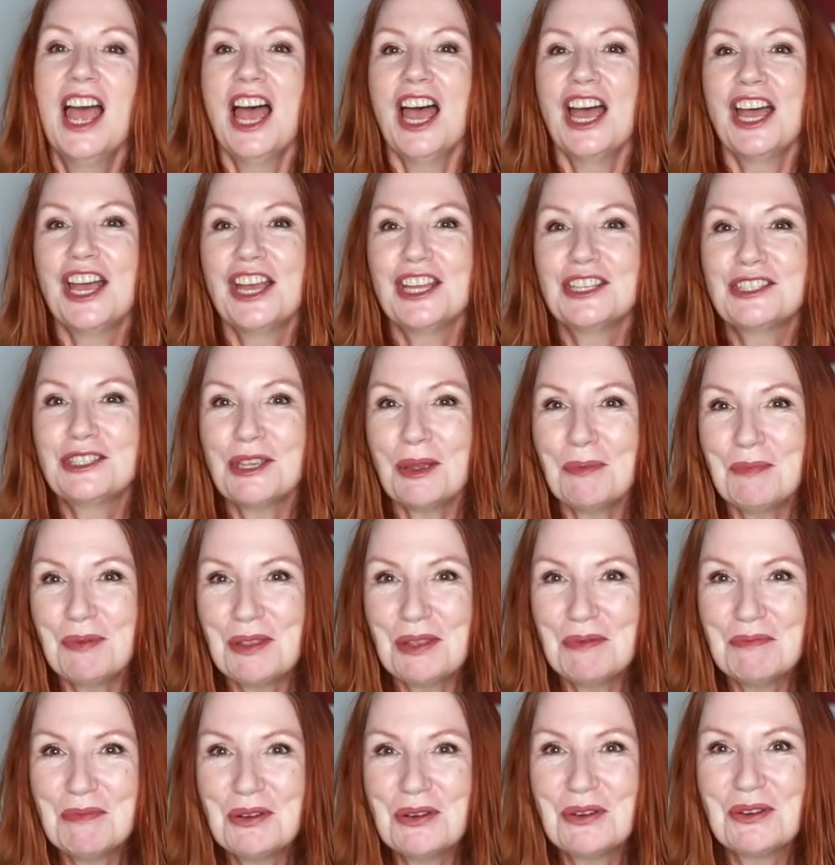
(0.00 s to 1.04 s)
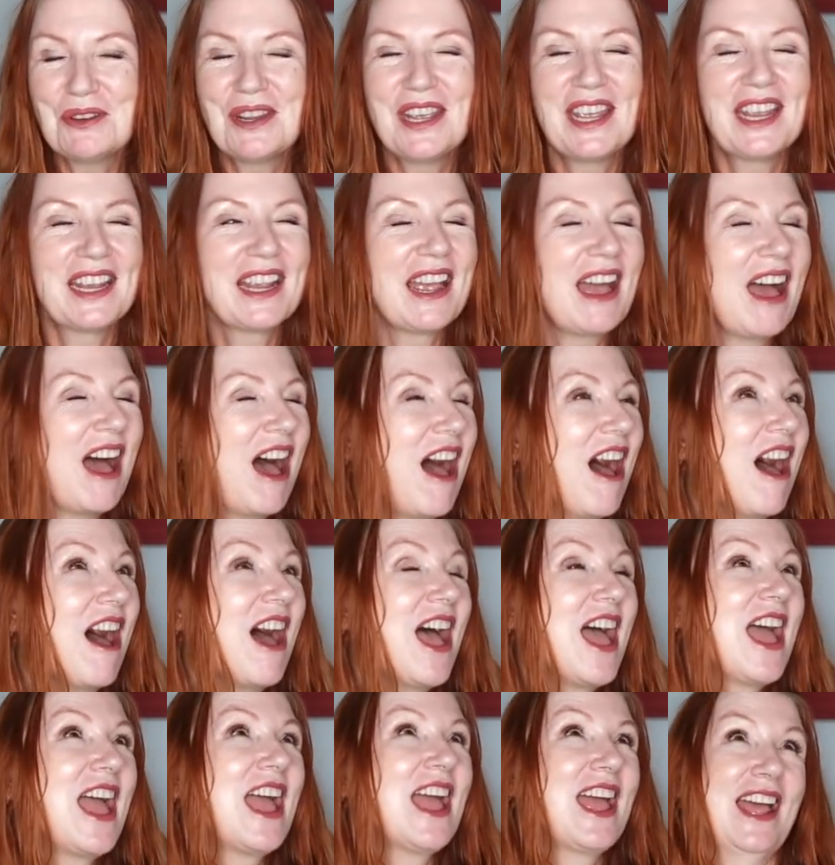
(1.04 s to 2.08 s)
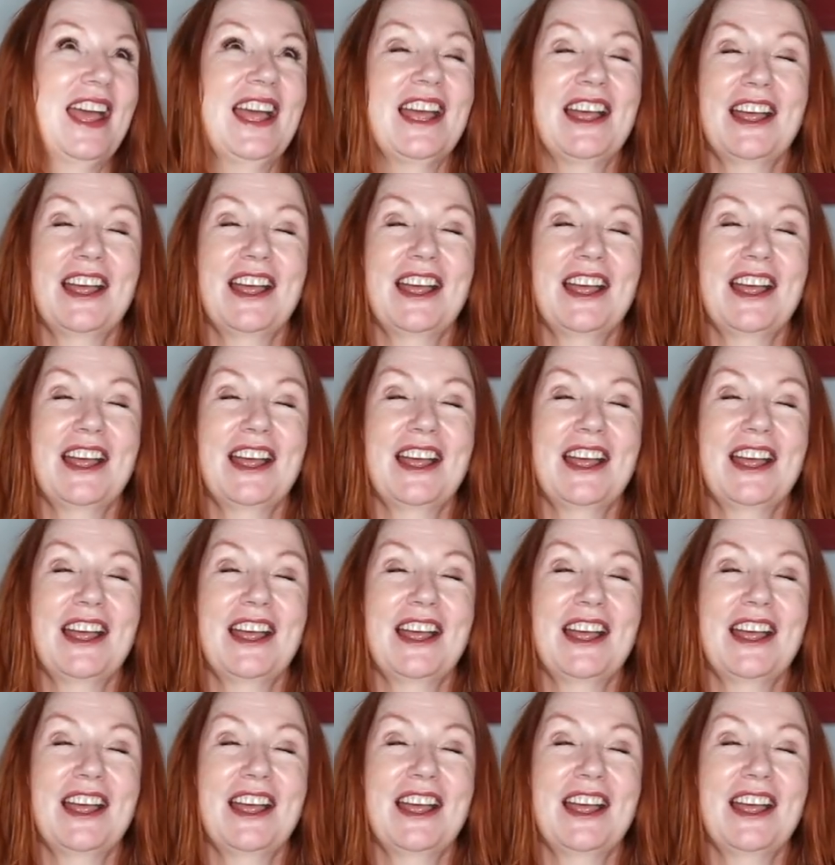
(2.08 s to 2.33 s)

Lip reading: Top of the morning, I